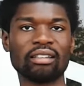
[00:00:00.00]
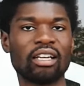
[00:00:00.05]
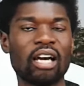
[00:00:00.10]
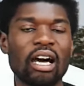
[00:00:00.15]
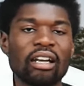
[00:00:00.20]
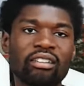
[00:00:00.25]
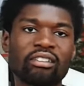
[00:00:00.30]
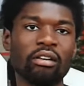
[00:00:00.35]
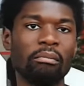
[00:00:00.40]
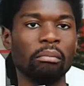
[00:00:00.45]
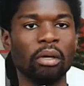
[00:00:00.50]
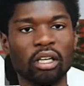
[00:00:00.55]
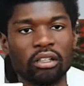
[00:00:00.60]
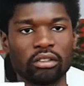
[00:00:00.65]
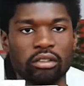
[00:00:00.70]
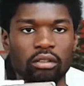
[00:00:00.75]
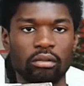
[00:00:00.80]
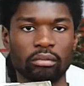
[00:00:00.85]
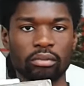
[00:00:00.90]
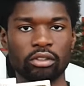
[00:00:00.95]
custom
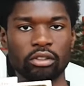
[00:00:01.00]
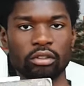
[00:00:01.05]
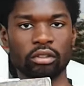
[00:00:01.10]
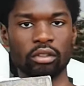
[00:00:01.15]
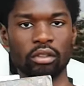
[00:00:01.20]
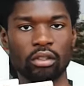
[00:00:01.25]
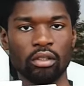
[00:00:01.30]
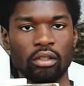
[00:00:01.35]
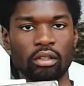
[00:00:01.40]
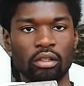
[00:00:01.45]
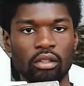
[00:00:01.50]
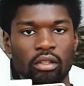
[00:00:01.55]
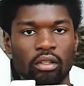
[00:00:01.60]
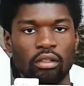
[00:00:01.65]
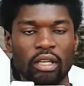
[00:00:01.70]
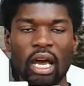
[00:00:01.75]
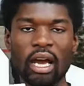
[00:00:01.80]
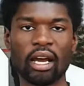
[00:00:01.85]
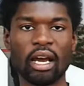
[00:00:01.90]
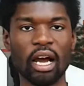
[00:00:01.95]
Muslims.
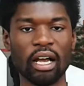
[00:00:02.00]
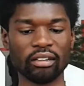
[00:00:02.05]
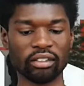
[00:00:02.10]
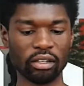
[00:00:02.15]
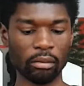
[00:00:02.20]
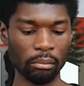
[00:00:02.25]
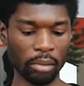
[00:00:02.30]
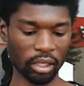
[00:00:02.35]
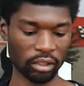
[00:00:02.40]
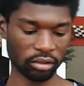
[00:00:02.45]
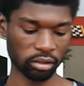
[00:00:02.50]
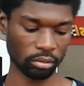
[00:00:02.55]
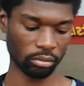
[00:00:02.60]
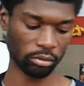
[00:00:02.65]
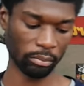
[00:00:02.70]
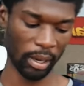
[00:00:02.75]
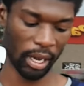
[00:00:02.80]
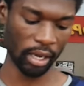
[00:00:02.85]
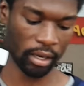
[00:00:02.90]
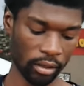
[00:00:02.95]
That custom
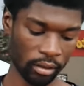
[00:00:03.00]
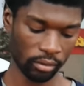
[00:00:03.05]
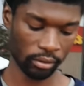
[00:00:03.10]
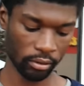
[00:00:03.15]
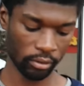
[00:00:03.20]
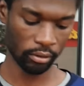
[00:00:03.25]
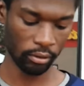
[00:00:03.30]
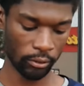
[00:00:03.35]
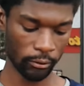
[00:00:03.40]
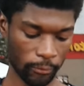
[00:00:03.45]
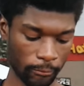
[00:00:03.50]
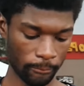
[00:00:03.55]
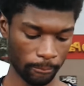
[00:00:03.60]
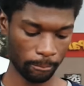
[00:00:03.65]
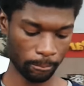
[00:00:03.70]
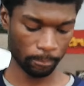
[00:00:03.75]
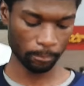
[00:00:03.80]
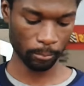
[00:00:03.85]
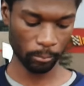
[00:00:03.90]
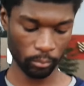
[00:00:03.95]
Muslims, man.
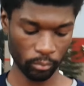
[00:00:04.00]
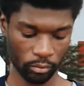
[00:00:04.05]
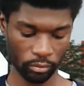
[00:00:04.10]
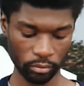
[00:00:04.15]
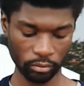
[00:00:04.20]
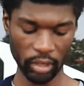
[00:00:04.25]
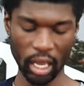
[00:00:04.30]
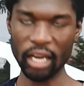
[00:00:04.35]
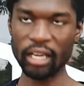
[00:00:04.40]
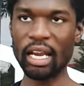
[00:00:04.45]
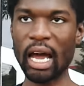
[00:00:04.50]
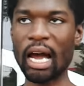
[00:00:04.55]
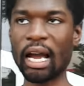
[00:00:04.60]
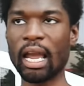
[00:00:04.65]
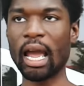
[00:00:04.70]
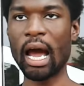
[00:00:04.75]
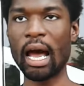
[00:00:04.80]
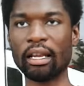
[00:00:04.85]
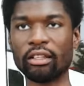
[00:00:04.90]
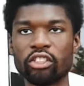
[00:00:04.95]
They not
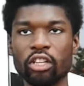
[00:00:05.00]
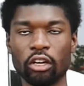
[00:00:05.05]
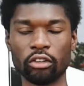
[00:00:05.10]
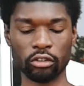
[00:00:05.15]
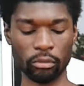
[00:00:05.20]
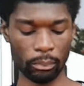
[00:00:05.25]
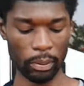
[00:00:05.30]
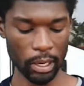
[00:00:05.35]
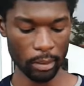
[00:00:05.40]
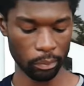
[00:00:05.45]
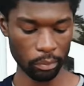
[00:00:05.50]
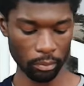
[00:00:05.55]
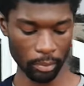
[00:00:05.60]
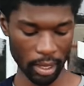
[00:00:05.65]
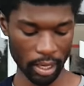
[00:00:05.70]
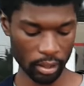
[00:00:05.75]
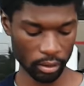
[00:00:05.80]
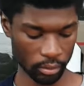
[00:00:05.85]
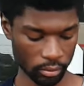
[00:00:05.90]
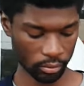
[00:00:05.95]
God's chosen people,
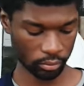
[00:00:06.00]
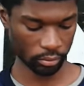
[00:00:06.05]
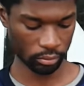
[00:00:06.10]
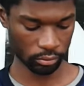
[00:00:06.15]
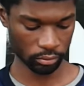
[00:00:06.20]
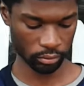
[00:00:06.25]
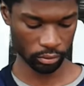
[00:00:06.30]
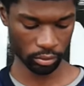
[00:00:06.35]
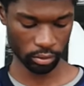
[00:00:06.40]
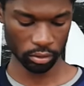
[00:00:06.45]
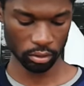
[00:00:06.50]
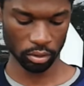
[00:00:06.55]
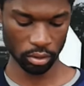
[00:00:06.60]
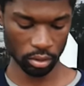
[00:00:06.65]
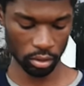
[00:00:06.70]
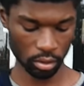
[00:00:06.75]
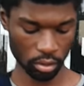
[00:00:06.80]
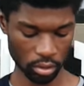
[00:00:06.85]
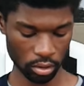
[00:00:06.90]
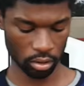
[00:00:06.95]
man.
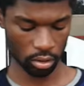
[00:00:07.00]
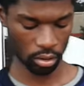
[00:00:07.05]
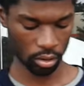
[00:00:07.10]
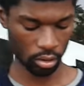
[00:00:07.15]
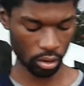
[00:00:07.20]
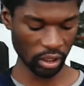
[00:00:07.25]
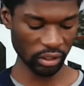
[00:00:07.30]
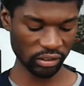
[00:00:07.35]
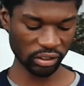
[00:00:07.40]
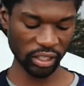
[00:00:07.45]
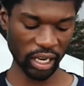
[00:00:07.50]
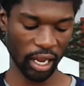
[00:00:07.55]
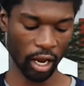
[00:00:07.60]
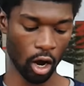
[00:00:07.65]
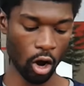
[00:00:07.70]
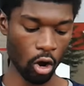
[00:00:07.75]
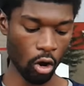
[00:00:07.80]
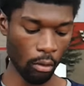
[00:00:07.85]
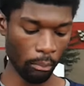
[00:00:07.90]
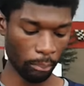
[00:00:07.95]
This in their
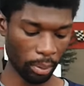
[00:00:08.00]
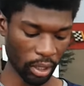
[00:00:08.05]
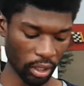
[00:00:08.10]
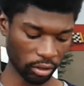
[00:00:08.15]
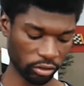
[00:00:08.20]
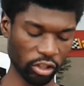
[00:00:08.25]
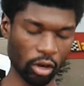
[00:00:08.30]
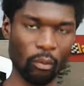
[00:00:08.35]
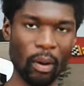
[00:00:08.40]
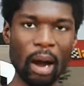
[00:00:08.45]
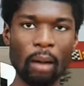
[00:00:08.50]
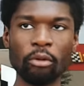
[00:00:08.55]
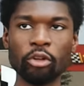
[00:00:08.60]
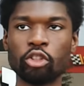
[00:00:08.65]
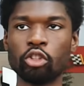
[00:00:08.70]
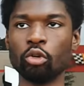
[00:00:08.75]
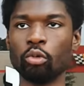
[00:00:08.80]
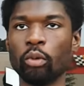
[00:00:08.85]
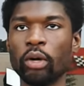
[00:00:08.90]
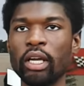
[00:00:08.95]
own book. So why
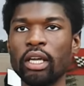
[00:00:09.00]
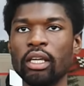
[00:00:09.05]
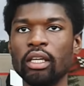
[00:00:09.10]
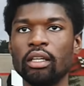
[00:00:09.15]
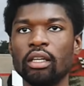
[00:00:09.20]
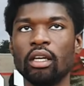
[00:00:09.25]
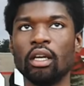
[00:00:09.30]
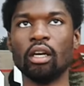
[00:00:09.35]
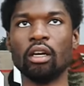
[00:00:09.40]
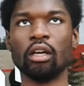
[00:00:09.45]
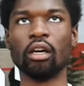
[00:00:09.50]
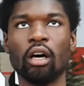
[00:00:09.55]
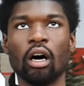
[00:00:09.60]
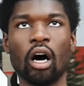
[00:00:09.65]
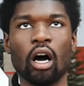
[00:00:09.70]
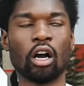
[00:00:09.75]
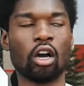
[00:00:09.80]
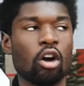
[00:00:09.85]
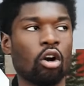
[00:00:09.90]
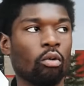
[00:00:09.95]
would you read
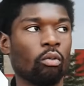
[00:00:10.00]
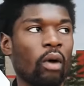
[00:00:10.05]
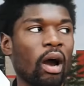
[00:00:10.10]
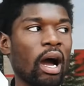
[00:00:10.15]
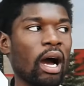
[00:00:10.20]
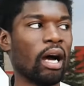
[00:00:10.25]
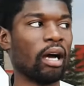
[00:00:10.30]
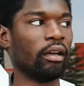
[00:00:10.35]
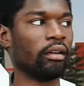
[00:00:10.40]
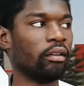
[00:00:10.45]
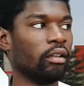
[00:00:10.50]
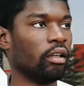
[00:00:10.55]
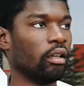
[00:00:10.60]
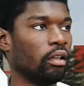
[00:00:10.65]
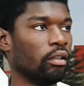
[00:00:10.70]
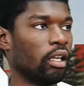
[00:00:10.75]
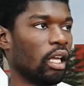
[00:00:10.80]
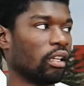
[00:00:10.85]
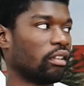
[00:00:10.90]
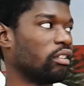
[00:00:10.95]
a Quran
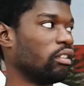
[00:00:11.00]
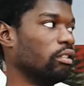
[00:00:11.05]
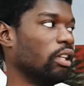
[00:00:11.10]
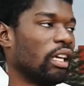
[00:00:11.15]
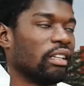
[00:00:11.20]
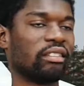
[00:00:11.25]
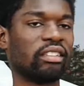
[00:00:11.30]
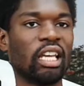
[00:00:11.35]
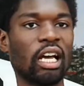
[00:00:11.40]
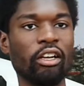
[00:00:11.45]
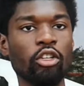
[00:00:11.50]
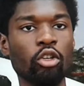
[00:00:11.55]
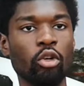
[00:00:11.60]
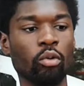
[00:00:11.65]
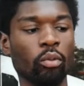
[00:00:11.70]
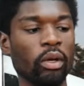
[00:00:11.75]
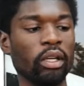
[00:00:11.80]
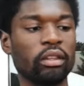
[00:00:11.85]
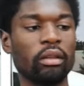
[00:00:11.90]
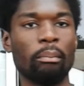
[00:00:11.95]
that's telling you to
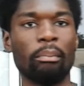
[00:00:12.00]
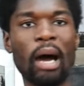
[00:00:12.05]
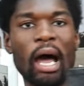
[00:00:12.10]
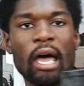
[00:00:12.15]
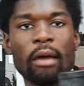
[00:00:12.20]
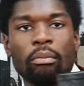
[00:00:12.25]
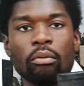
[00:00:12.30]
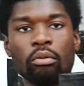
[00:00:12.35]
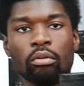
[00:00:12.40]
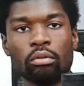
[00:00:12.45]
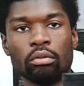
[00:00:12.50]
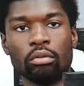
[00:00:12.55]
read the Bible?